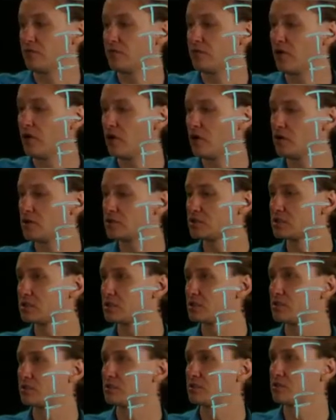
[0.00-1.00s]
false
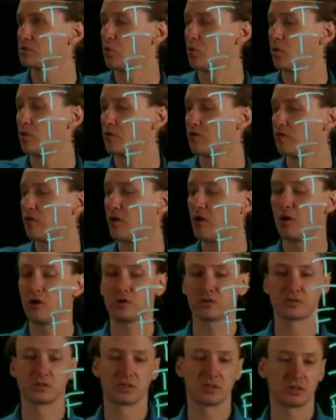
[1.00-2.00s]
or
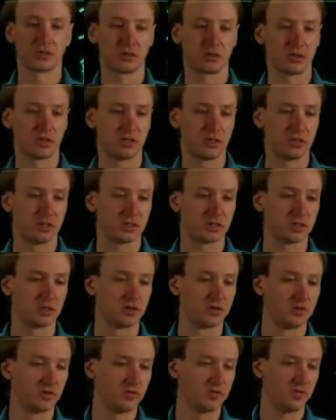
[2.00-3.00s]
false is
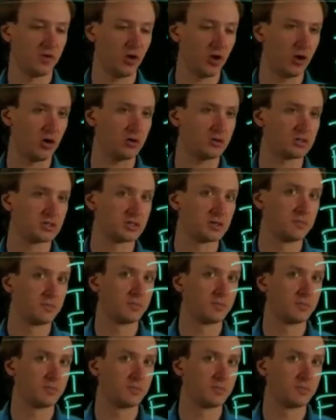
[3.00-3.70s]
false.